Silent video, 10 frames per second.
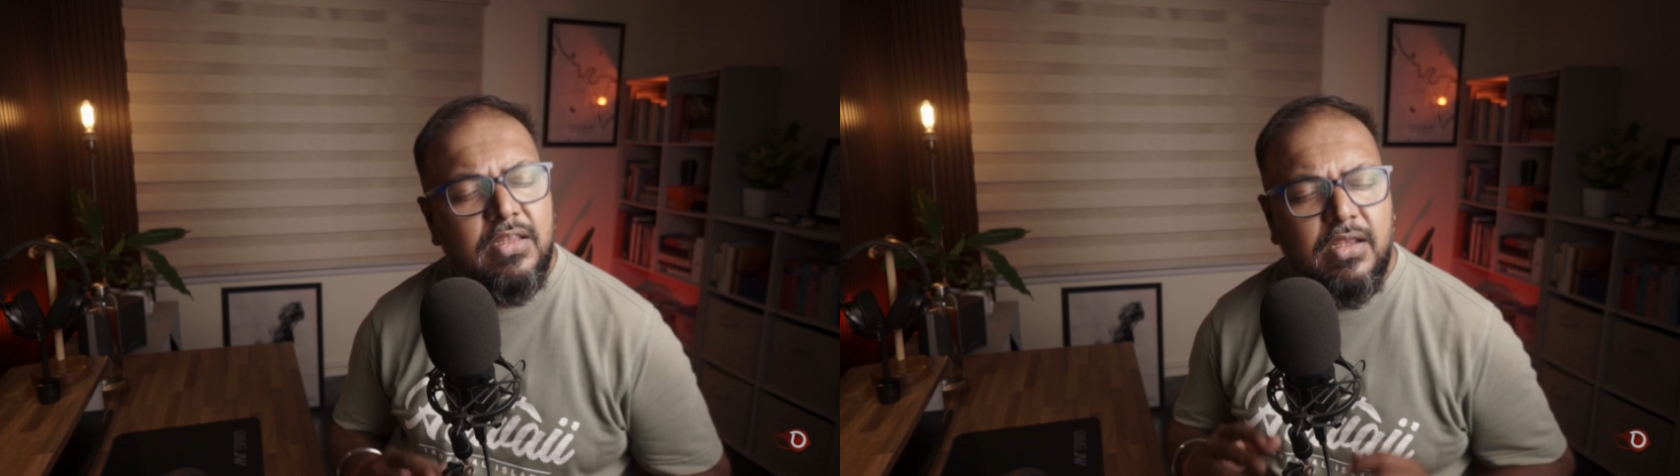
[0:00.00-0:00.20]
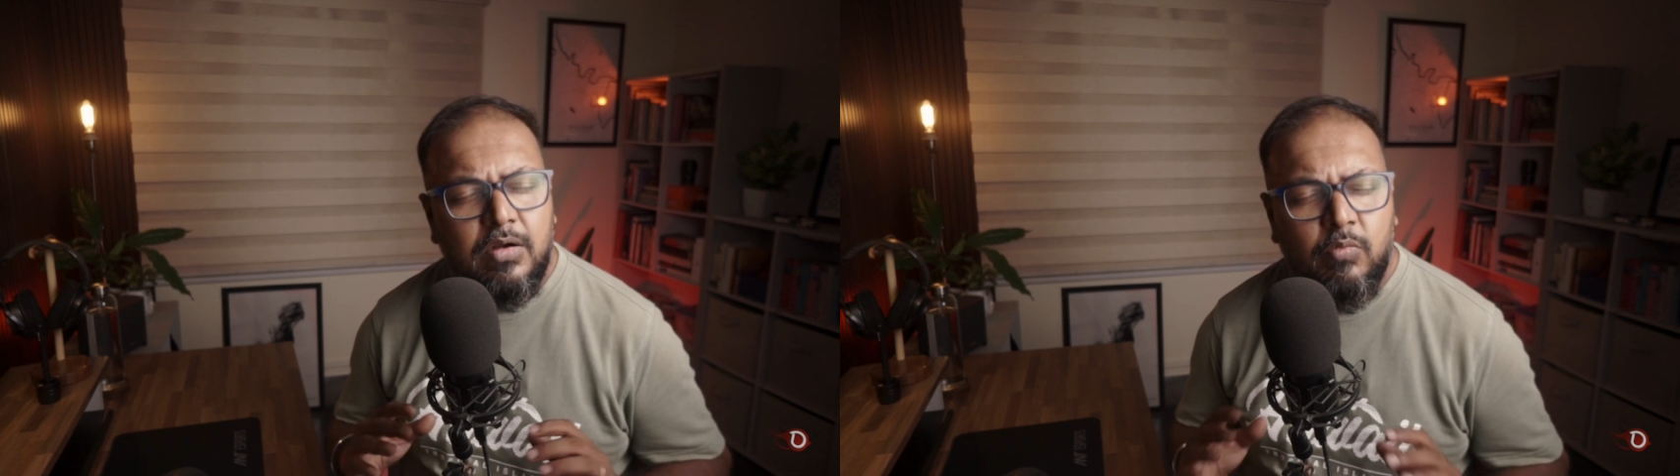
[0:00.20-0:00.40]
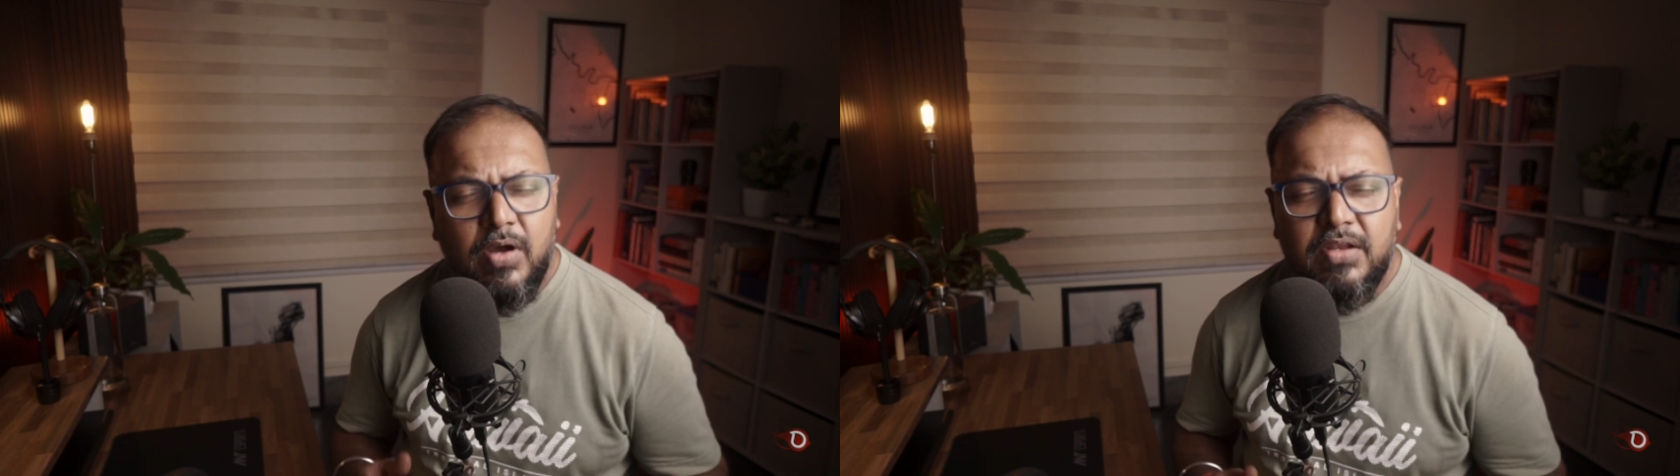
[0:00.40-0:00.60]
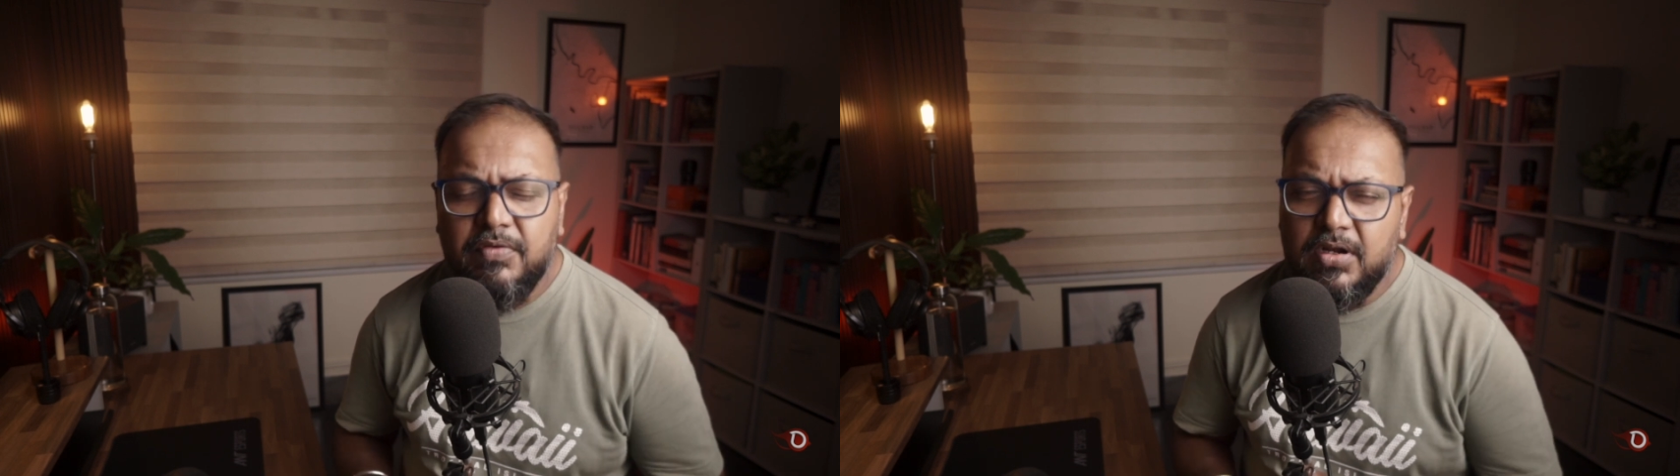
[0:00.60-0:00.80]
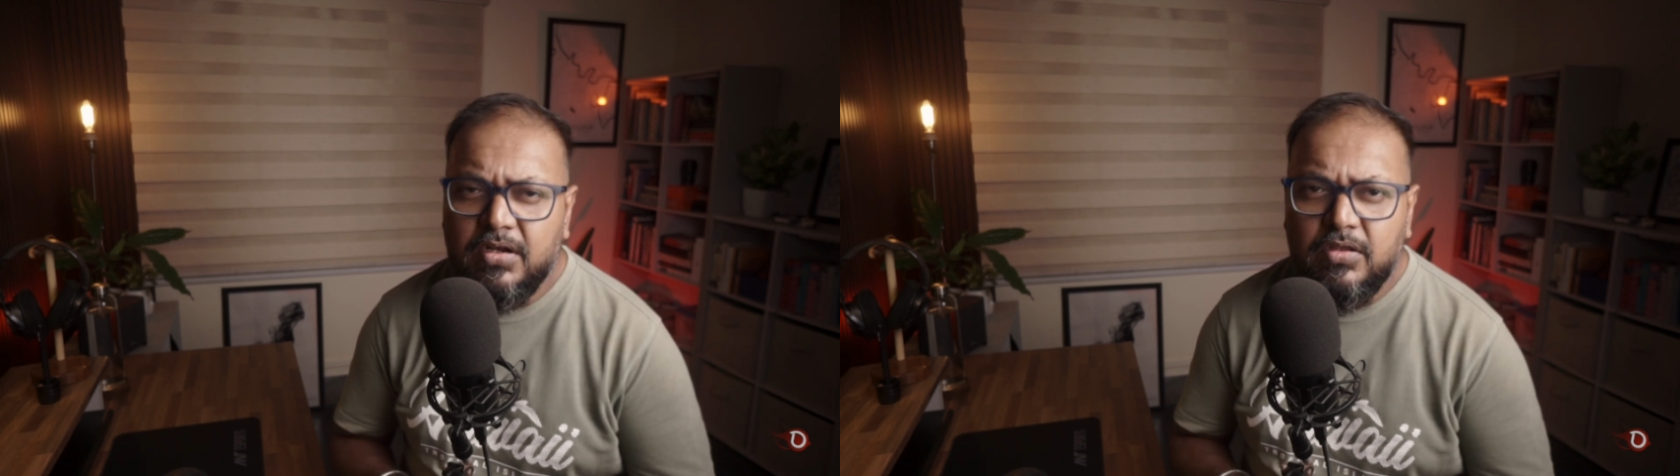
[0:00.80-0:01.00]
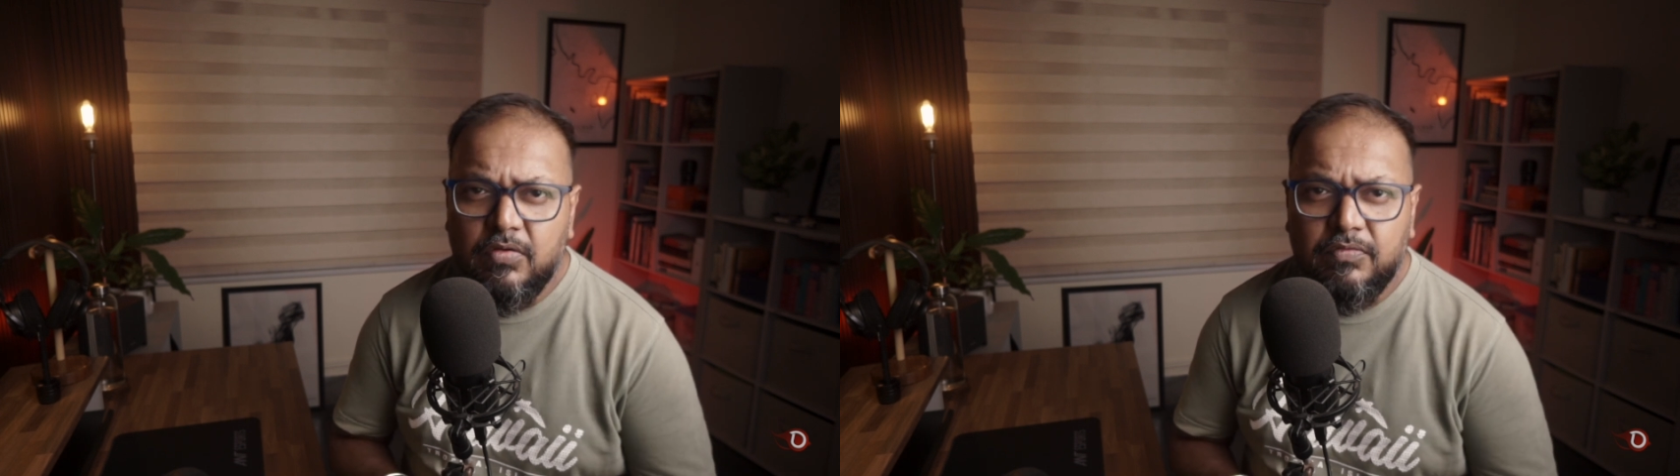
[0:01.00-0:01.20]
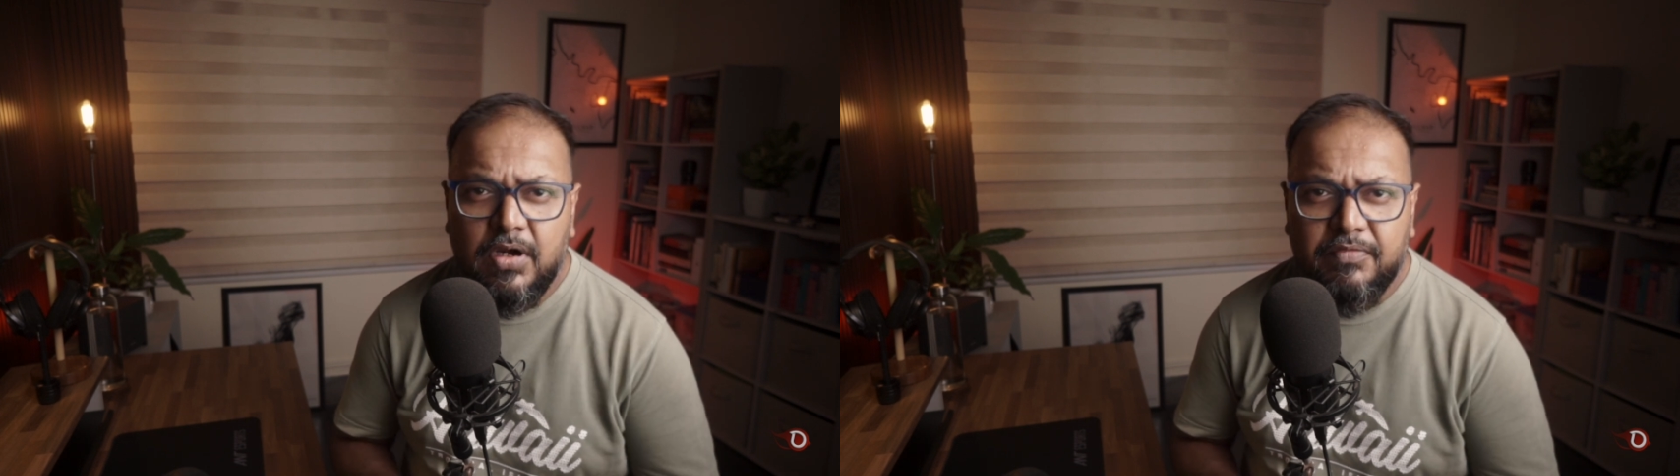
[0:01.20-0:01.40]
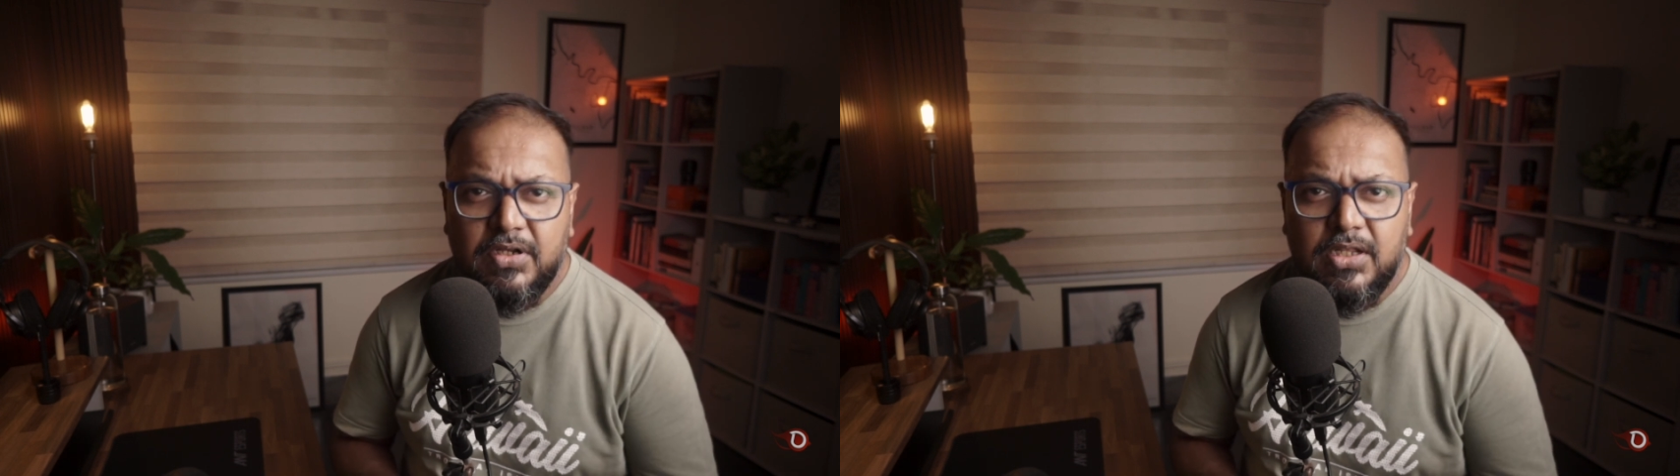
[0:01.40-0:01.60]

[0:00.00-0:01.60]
there are a wide variety of graphic